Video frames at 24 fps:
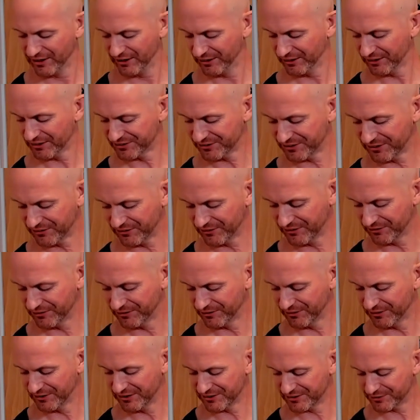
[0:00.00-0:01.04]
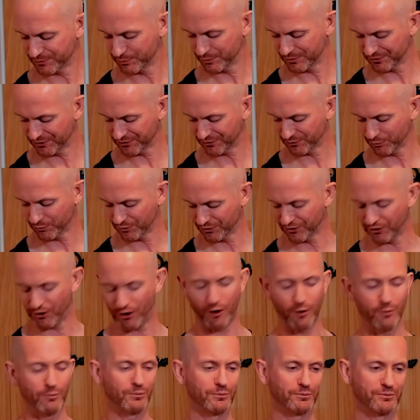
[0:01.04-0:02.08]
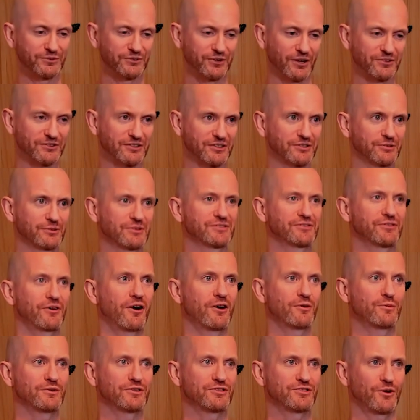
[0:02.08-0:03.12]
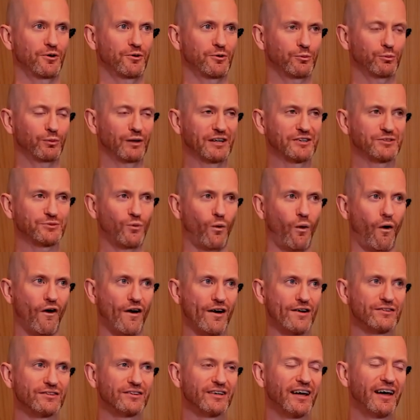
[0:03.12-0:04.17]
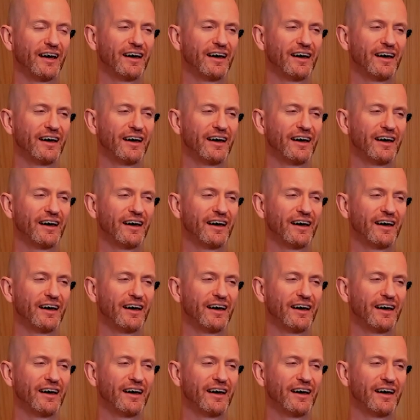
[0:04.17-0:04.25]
is in this position with the arm tucked into the side with the shoulder blades wide.